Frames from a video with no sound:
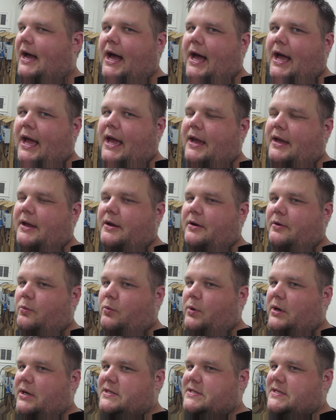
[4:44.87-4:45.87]
I
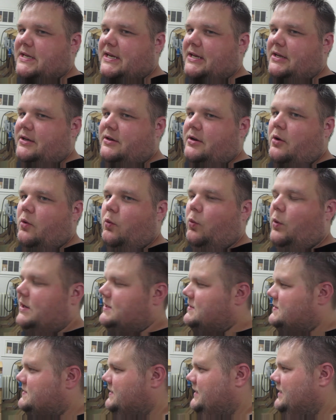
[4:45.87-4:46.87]
was in
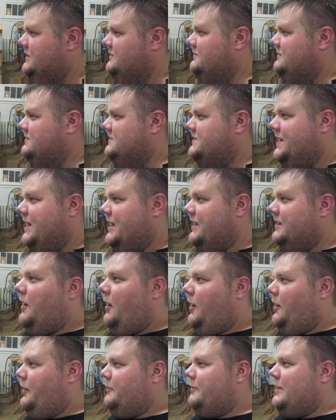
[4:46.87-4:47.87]
one scene today.
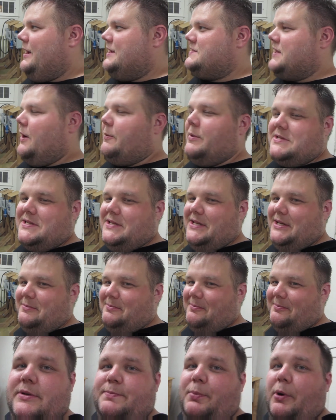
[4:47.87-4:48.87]
All the rest I wasn't in.